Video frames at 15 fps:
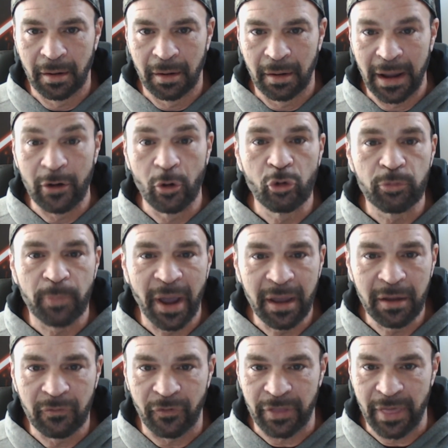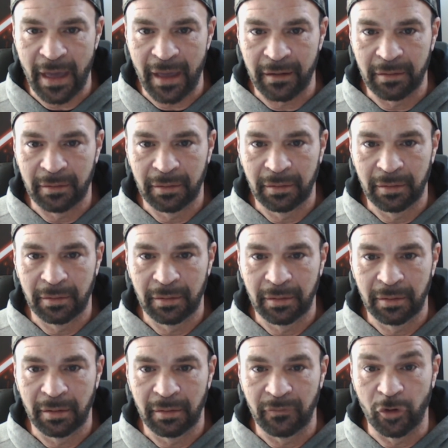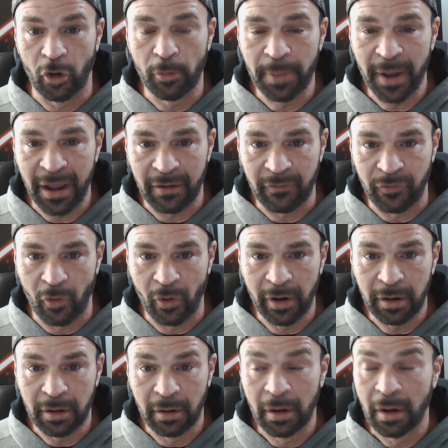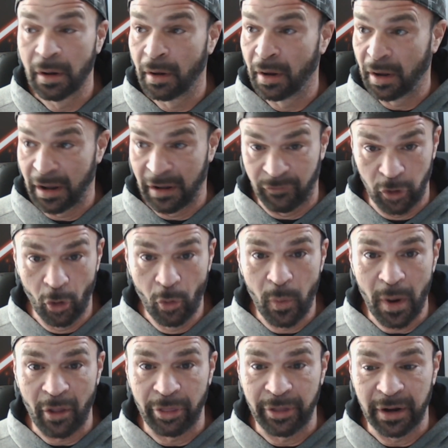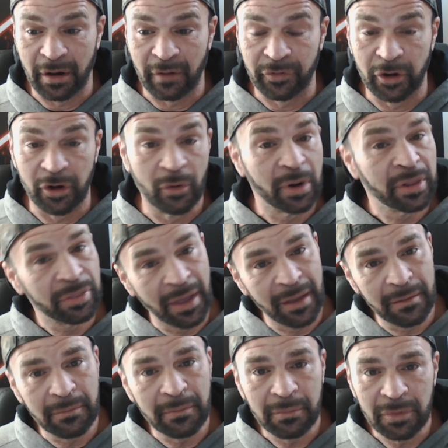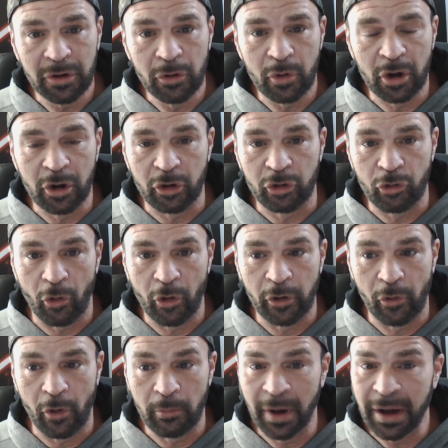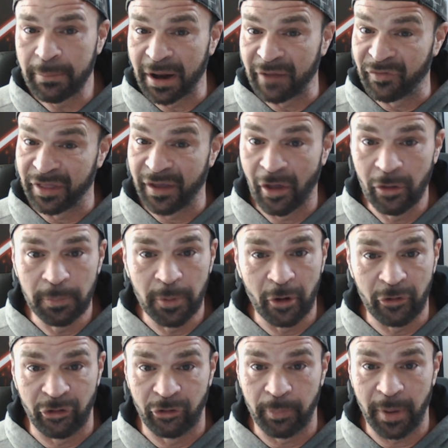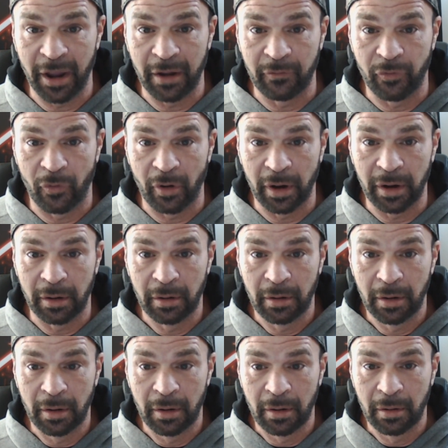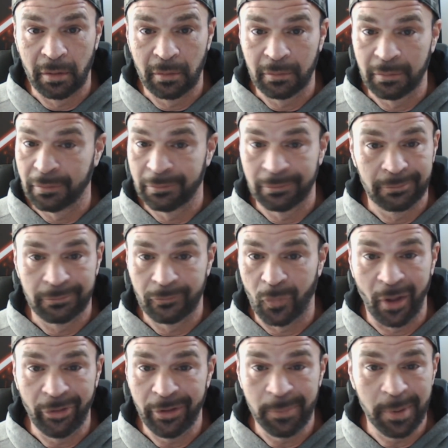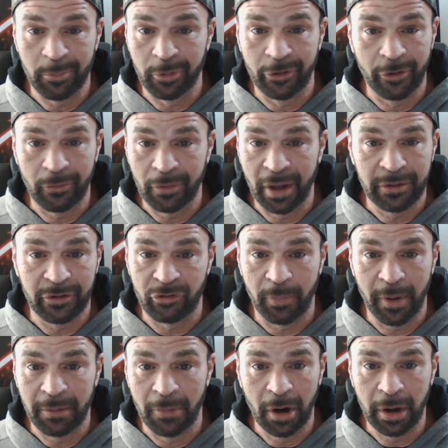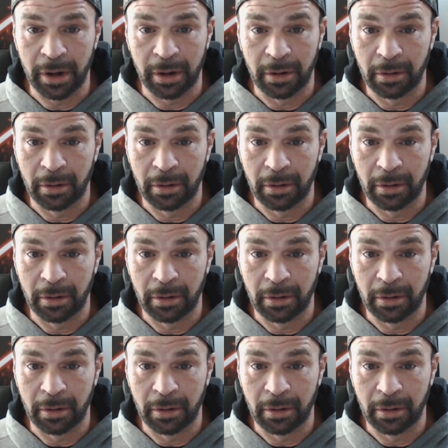And who's paying for that? If you're paying for it, if you're wealthy enough to do it, then you could control your own money. But if the other person's paying for it, wealthy people don't like to spend money.